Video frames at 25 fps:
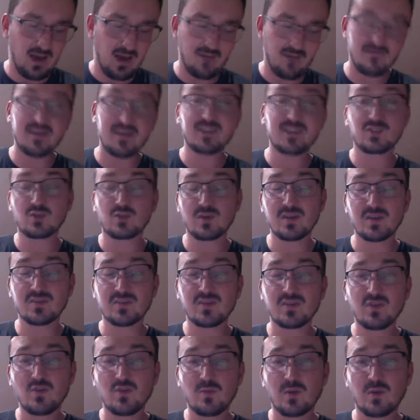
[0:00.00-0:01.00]
vitreous
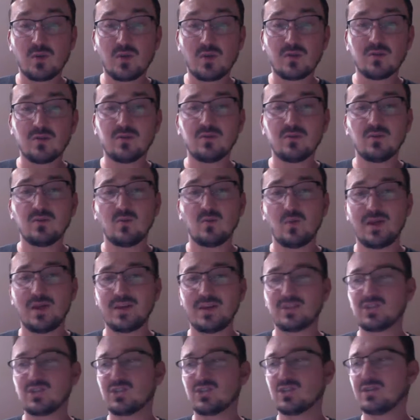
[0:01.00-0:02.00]
humor,
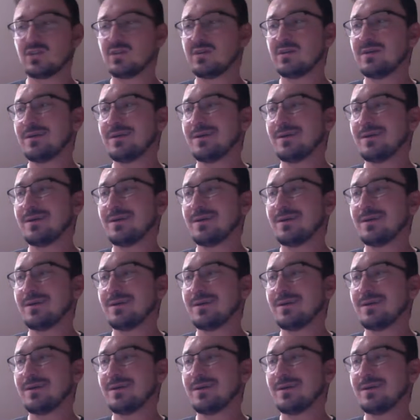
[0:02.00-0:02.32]
which